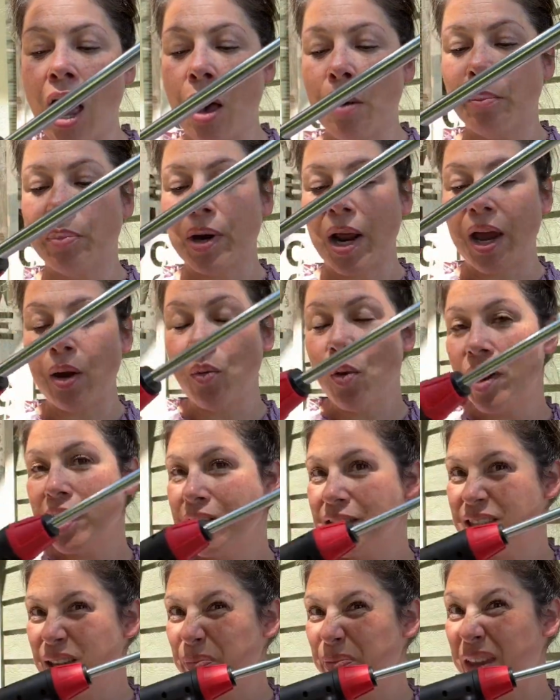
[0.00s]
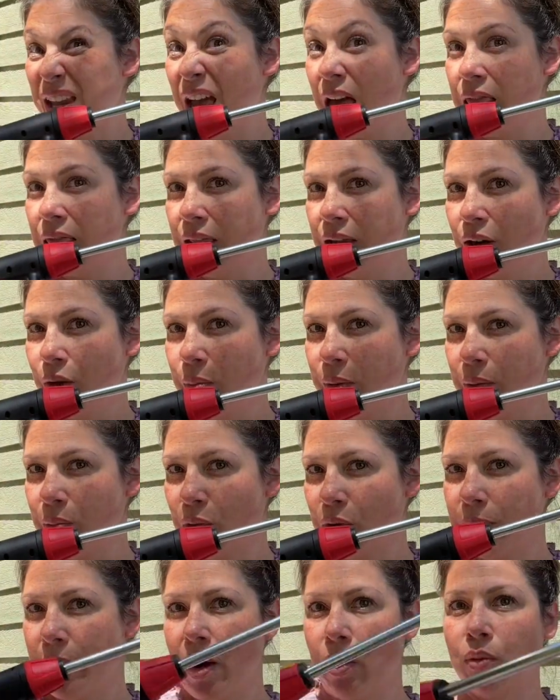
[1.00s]
but I wanted something a little bit
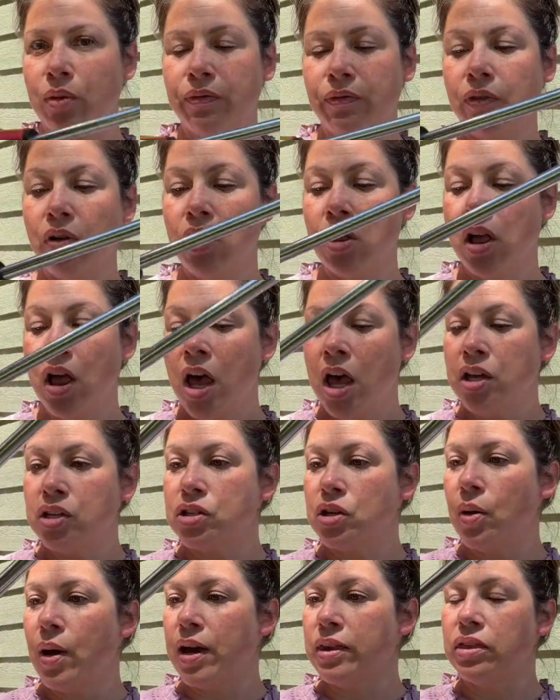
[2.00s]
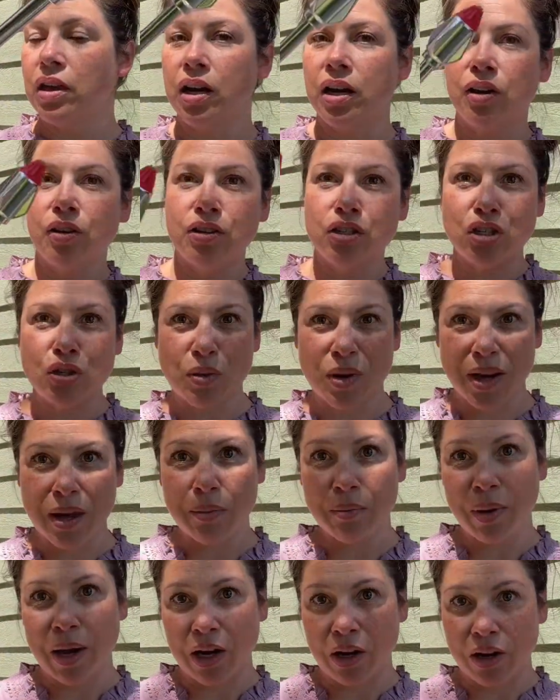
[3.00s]
more powerful. So I thought I would do a
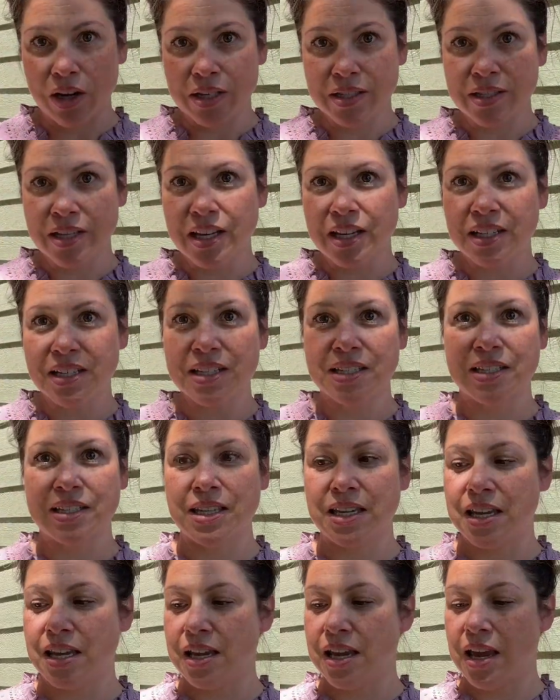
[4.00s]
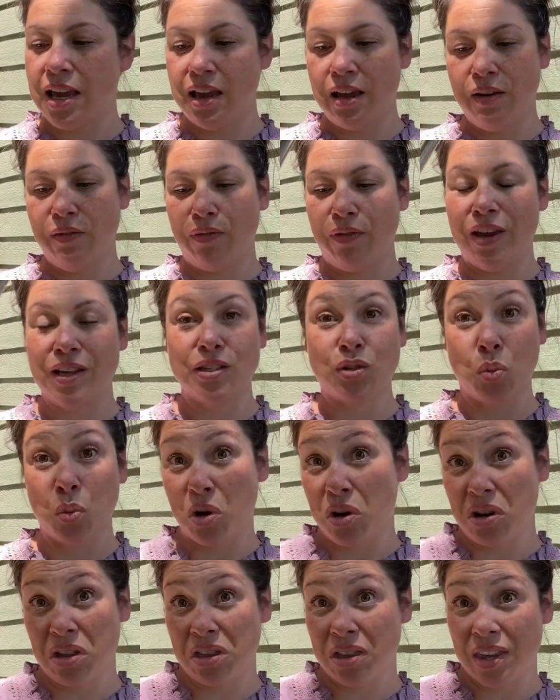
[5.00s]
comparison to see if it's
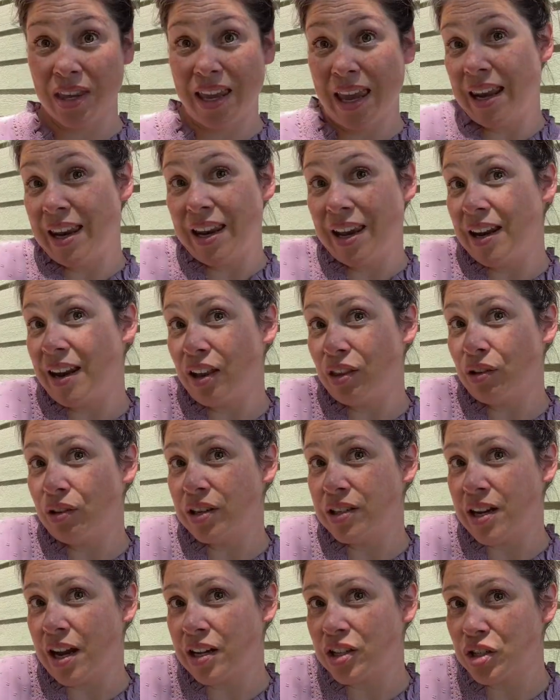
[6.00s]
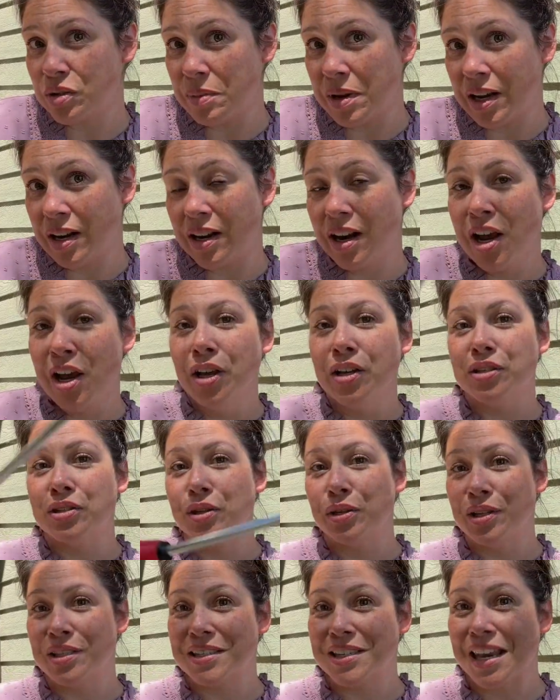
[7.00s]
worth getting another attachment.
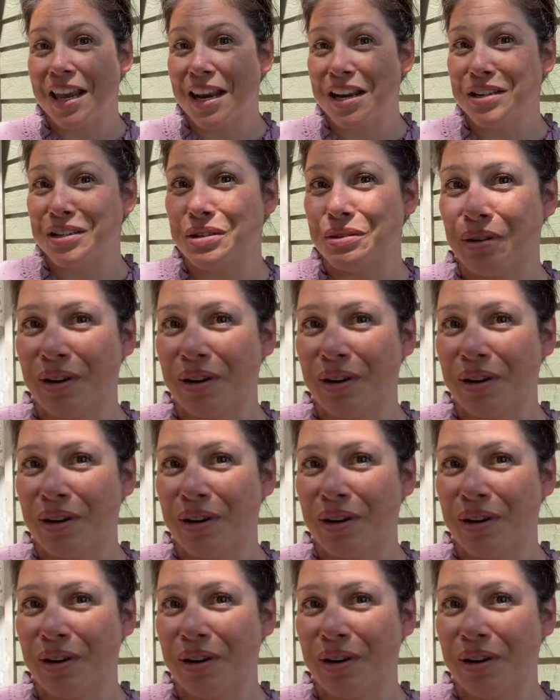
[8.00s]
So let's get into